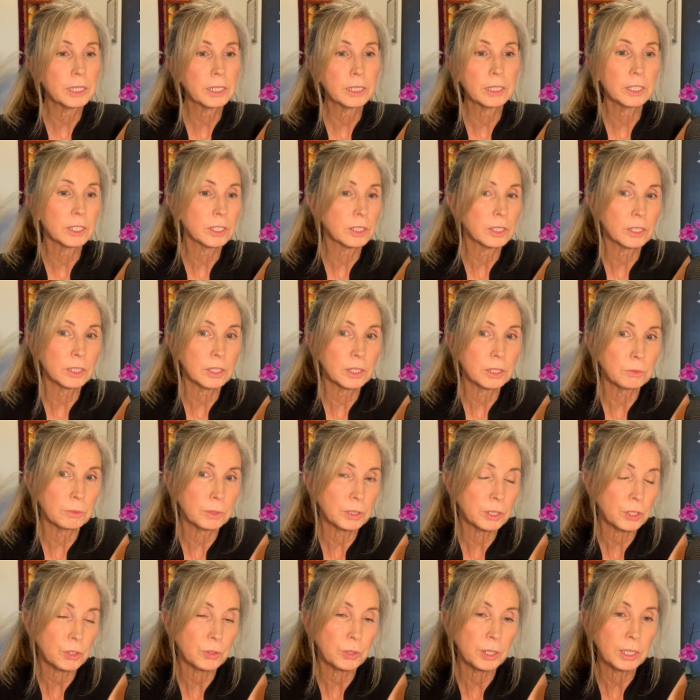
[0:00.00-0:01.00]
and this is the
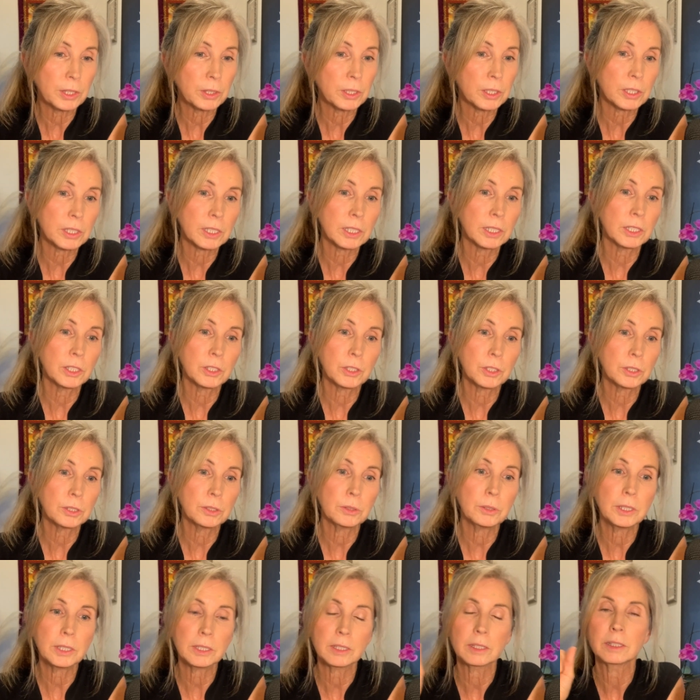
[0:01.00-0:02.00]
retreat that's going to do
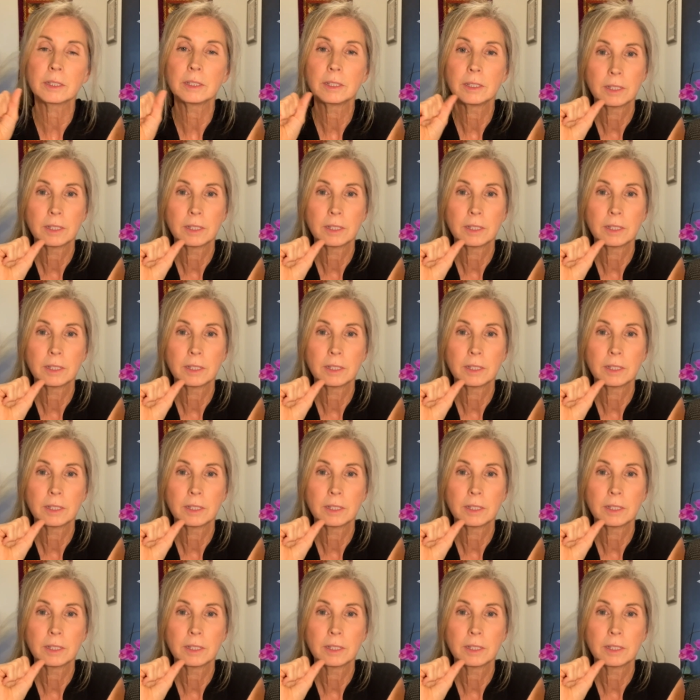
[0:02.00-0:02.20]
it.